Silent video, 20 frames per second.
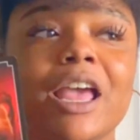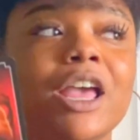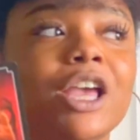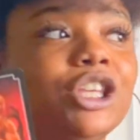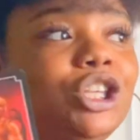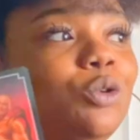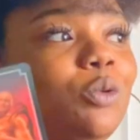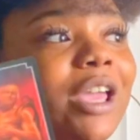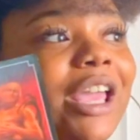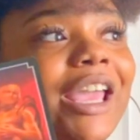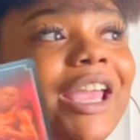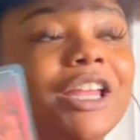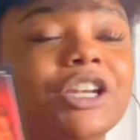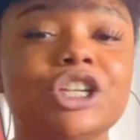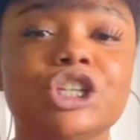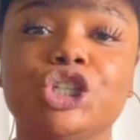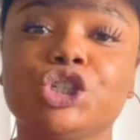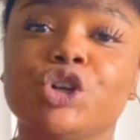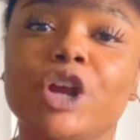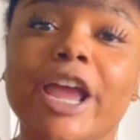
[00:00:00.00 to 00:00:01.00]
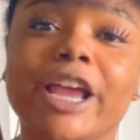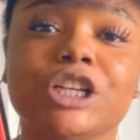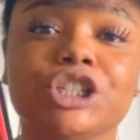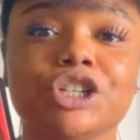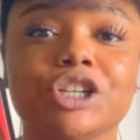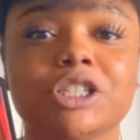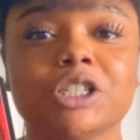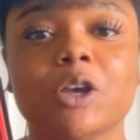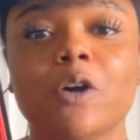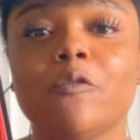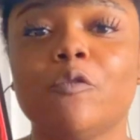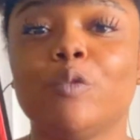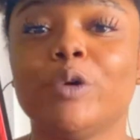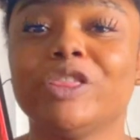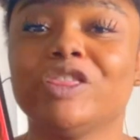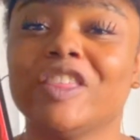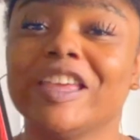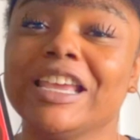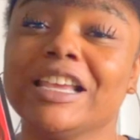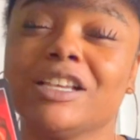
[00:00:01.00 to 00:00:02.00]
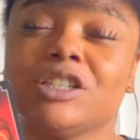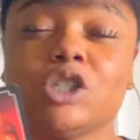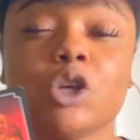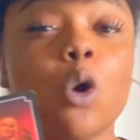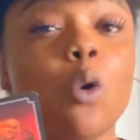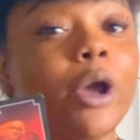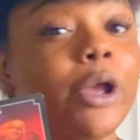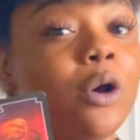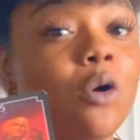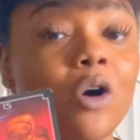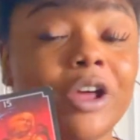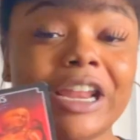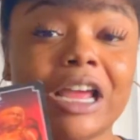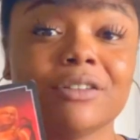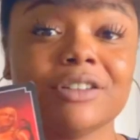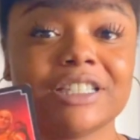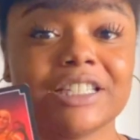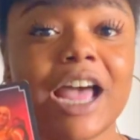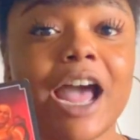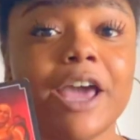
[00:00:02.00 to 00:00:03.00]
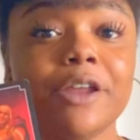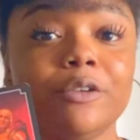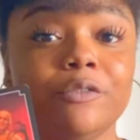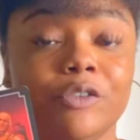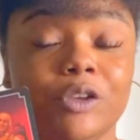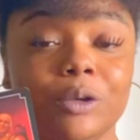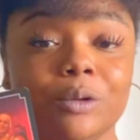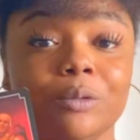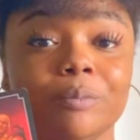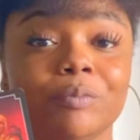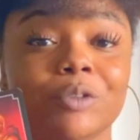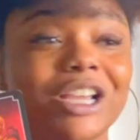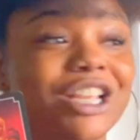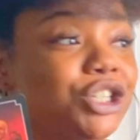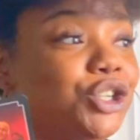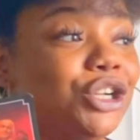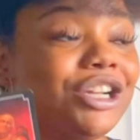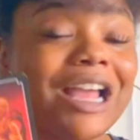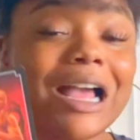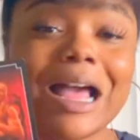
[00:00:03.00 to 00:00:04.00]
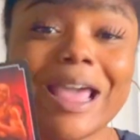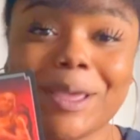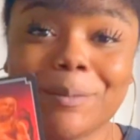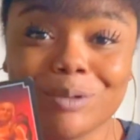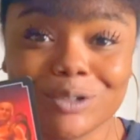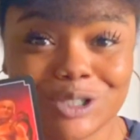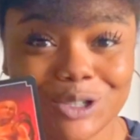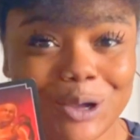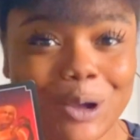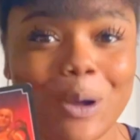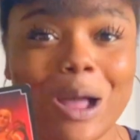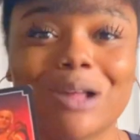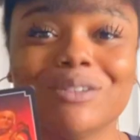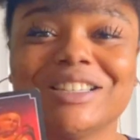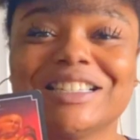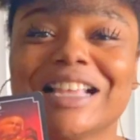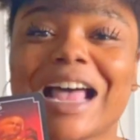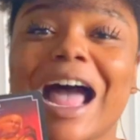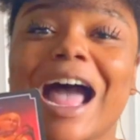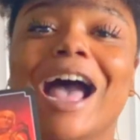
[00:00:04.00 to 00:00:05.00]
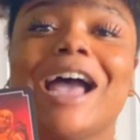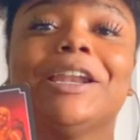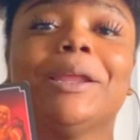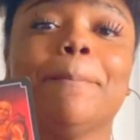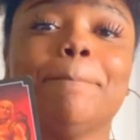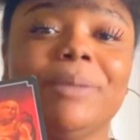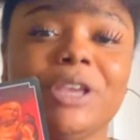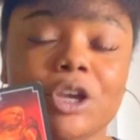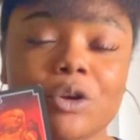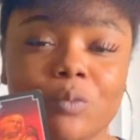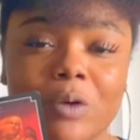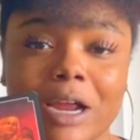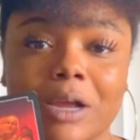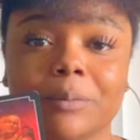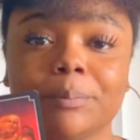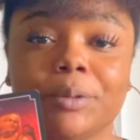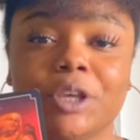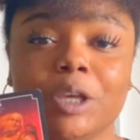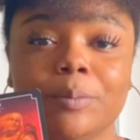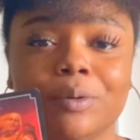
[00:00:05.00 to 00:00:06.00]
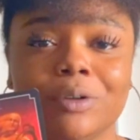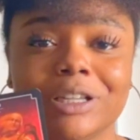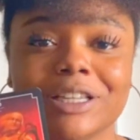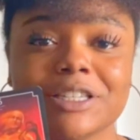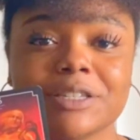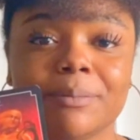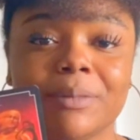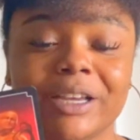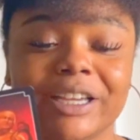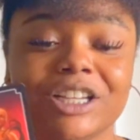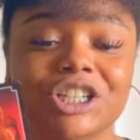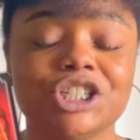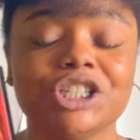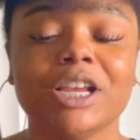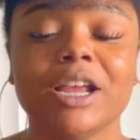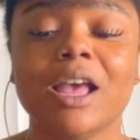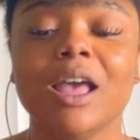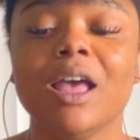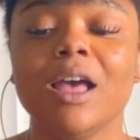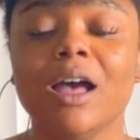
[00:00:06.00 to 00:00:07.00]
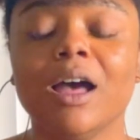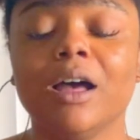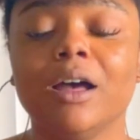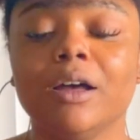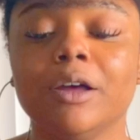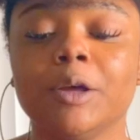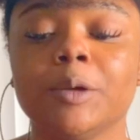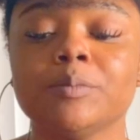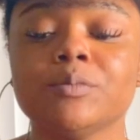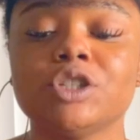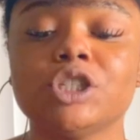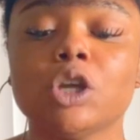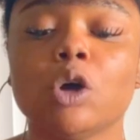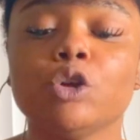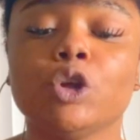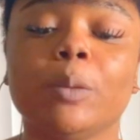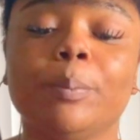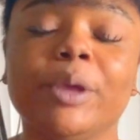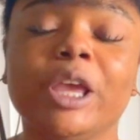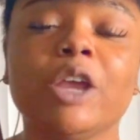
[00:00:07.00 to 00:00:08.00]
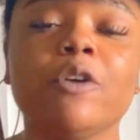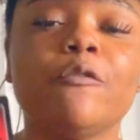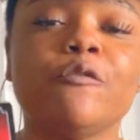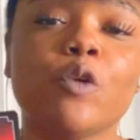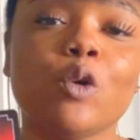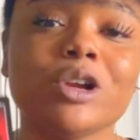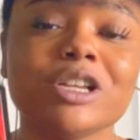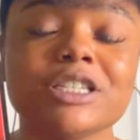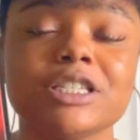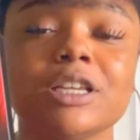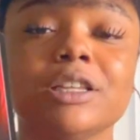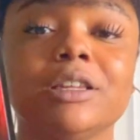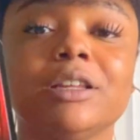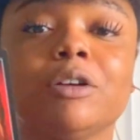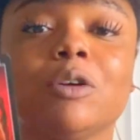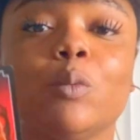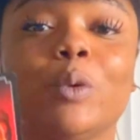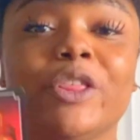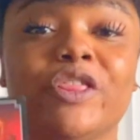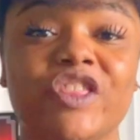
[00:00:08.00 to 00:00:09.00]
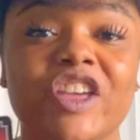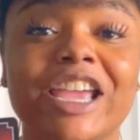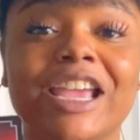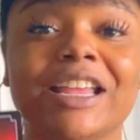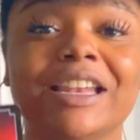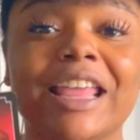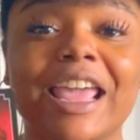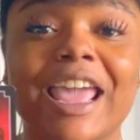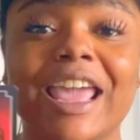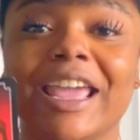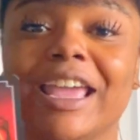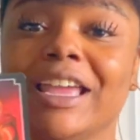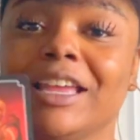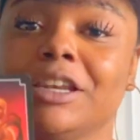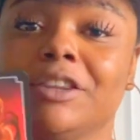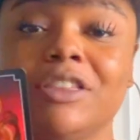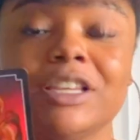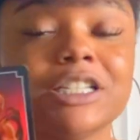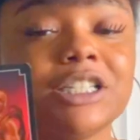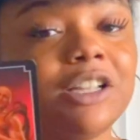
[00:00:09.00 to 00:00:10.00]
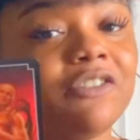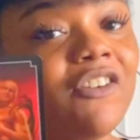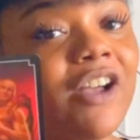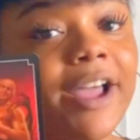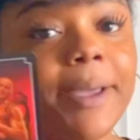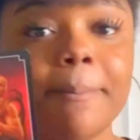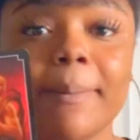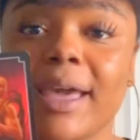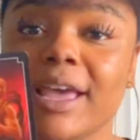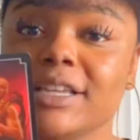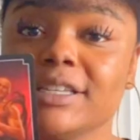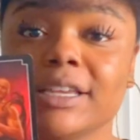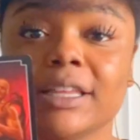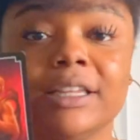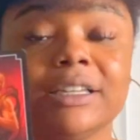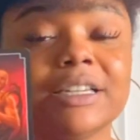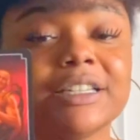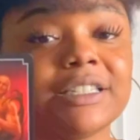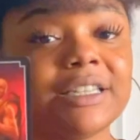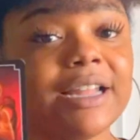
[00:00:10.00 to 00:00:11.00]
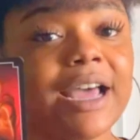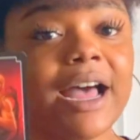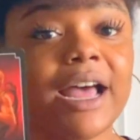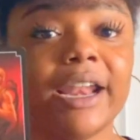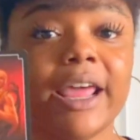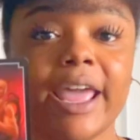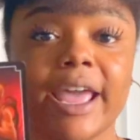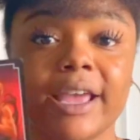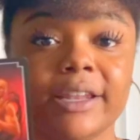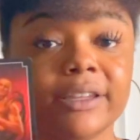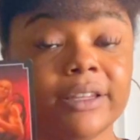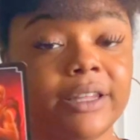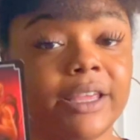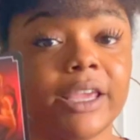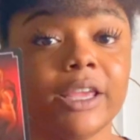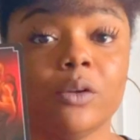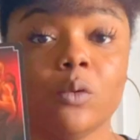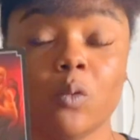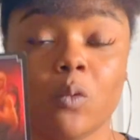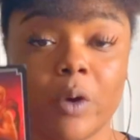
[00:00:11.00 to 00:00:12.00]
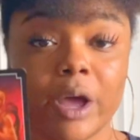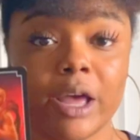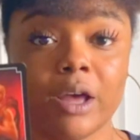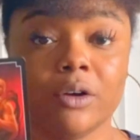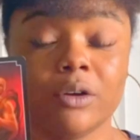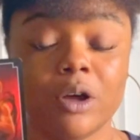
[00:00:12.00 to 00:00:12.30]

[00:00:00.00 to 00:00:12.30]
you can't distract yourself with things going on outside of you because you're not able to go outside and be around people as much. So you're being forced to look within, and this divine masculine is not handling it well,